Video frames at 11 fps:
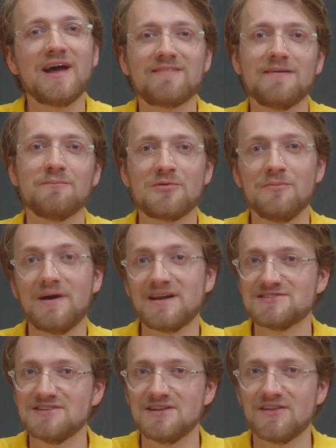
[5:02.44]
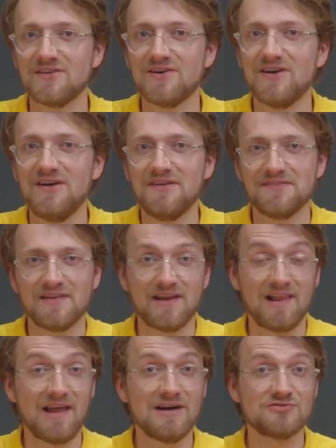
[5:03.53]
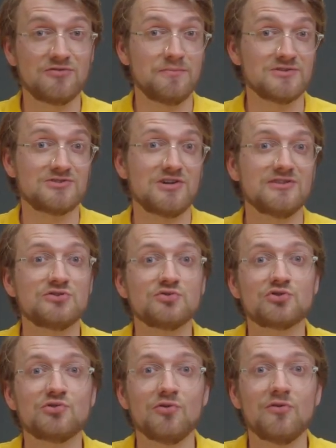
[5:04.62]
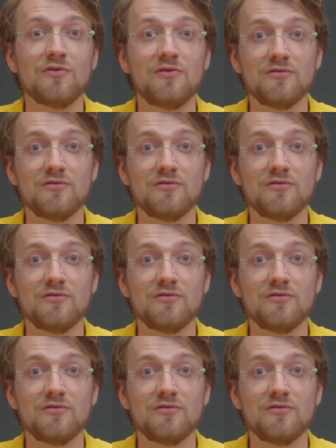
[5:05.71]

acting pneumatic cylinder that allows for precise control